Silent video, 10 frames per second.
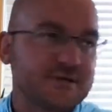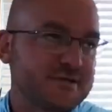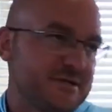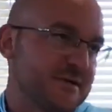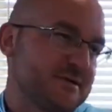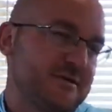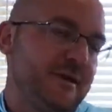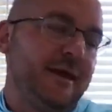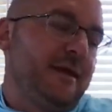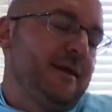It's just,
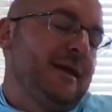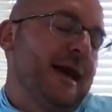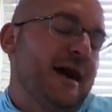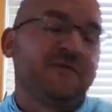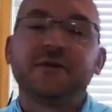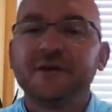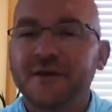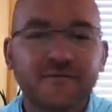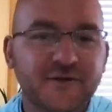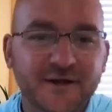you have to.
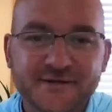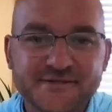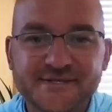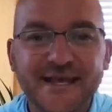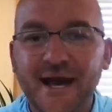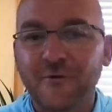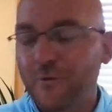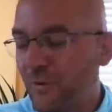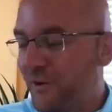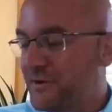You've got to see how it
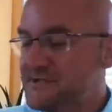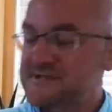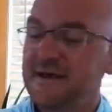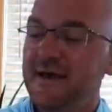works.